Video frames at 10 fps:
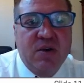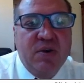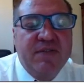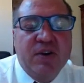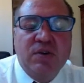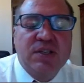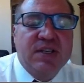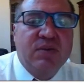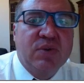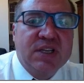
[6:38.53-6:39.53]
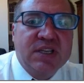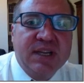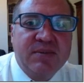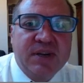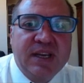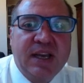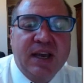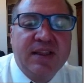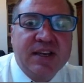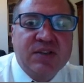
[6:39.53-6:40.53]
We focus on one's
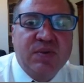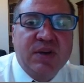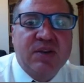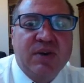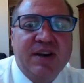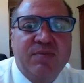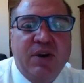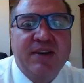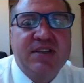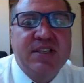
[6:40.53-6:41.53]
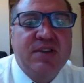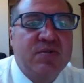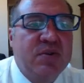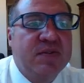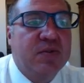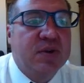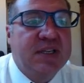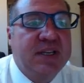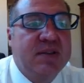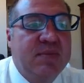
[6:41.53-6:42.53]
liberty, and thus we get the right of privacy through the
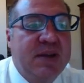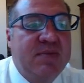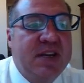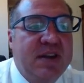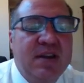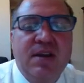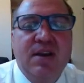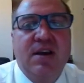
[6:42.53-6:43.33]
14th Amendment.